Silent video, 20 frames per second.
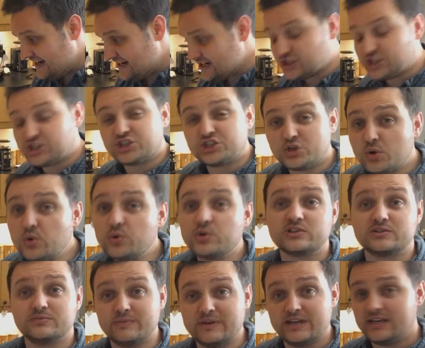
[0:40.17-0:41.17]
it
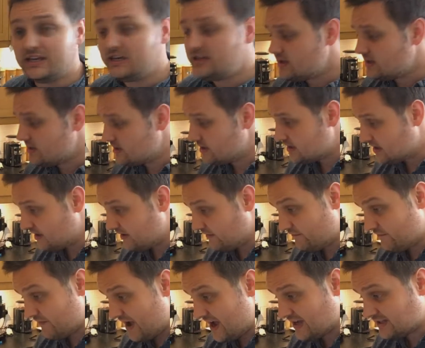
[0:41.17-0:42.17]
assures me, in
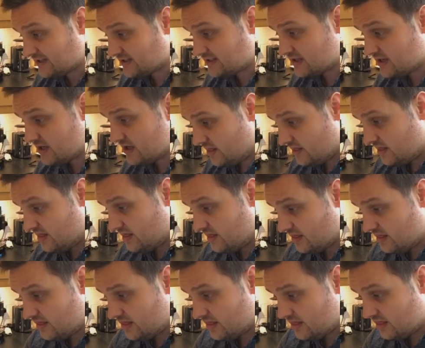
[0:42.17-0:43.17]
fact,
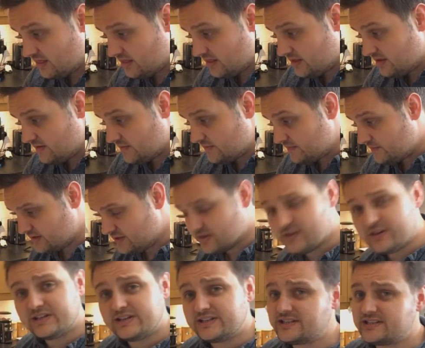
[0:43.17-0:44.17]
that
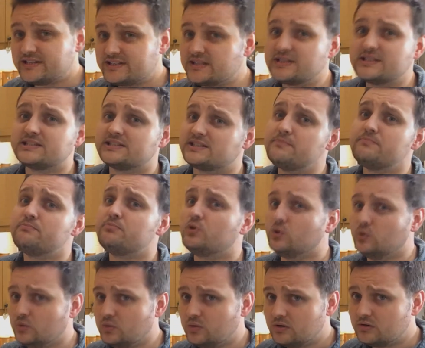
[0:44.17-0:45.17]
this is a
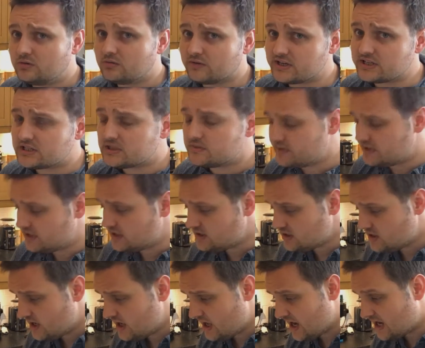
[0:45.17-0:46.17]
simple recipe
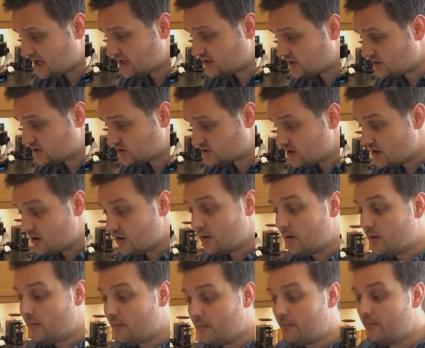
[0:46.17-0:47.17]
and that
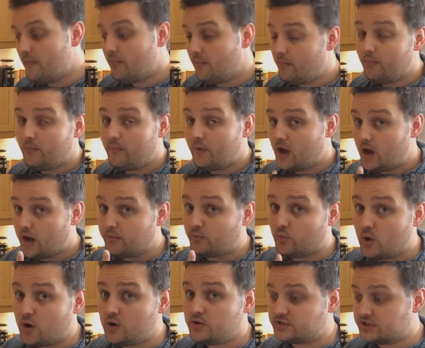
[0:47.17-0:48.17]
I'm
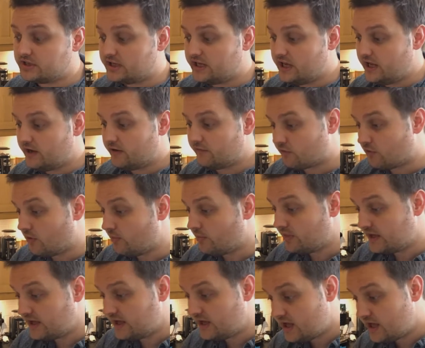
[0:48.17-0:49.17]
quoting here from
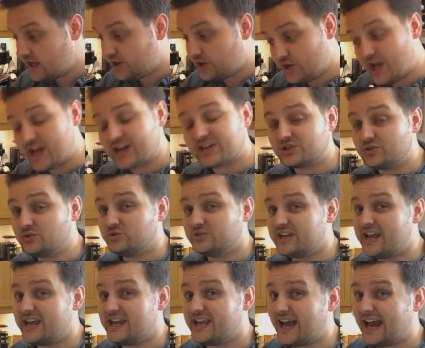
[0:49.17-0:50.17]
the National
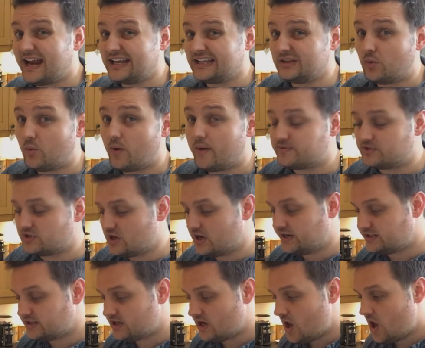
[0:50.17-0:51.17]
Day Calendar
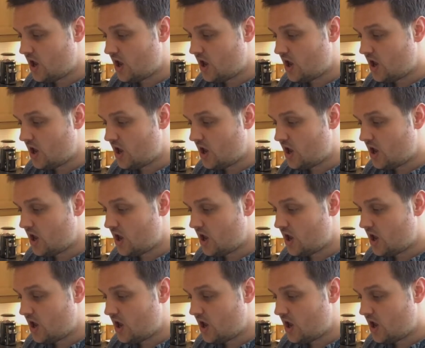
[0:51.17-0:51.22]
website.